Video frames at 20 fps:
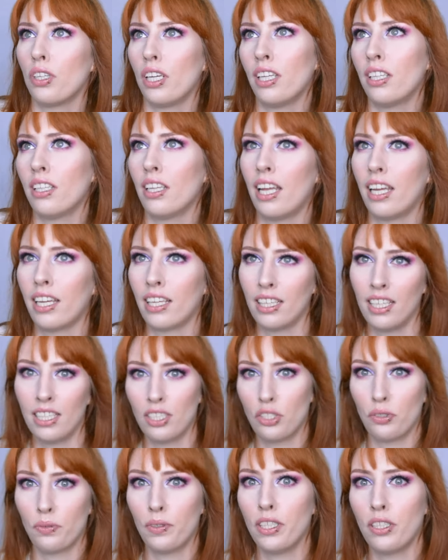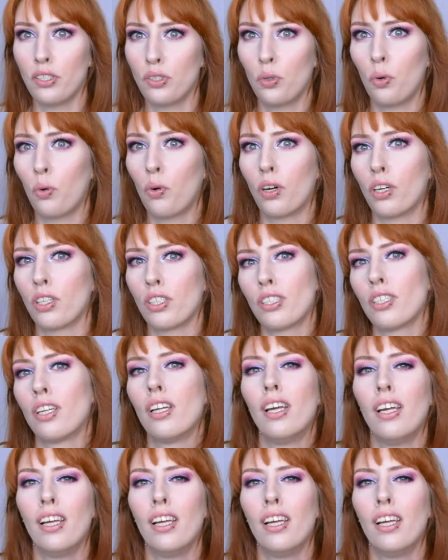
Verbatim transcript: in like lingerie stores.